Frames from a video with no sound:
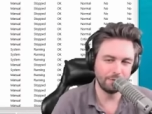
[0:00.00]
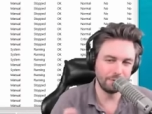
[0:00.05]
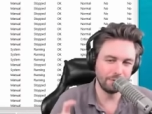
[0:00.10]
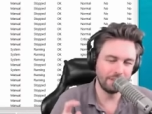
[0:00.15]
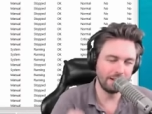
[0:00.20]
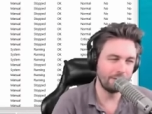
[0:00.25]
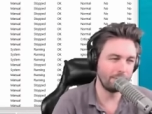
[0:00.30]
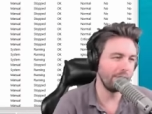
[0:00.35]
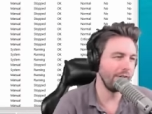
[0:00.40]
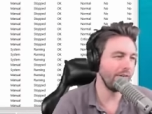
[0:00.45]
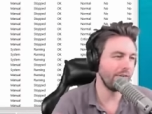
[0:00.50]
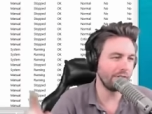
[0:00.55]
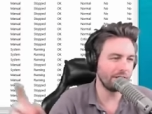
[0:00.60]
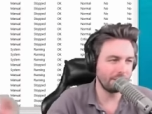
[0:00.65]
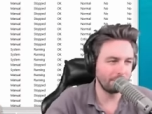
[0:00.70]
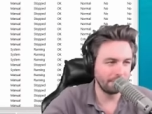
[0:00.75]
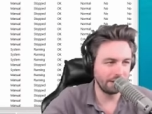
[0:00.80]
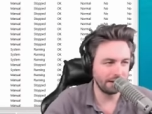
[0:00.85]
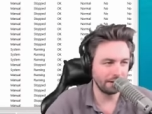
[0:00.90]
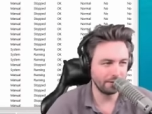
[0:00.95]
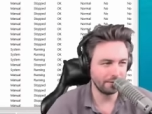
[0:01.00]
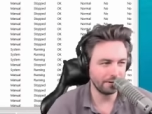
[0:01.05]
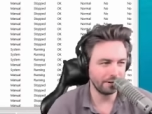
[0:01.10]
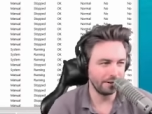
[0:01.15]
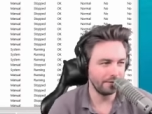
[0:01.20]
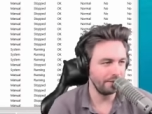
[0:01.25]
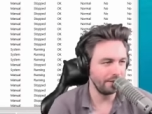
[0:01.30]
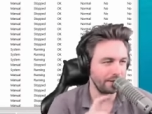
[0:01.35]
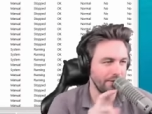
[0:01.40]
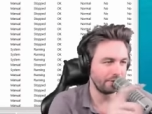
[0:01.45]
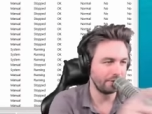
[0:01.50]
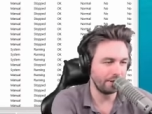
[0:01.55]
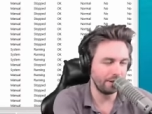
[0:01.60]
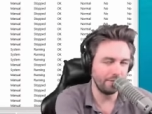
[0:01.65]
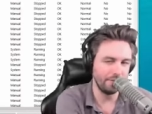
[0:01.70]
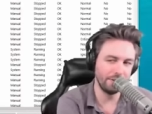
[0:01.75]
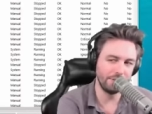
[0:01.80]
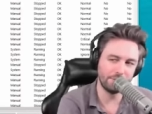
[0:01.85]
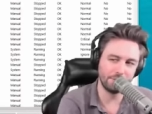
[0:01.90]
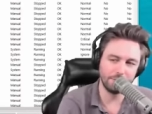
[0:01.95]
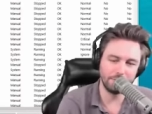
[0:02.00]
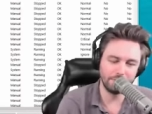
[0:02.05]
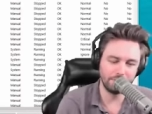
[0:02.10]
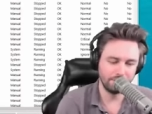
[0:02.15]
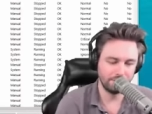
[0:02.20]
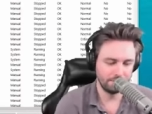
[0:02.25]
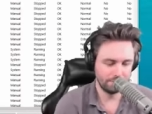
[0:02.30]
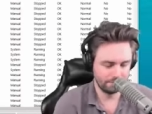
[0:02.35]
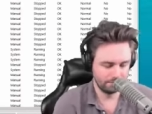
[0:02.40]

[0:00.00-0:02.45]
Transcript: For that reason, I'm out on this on this one.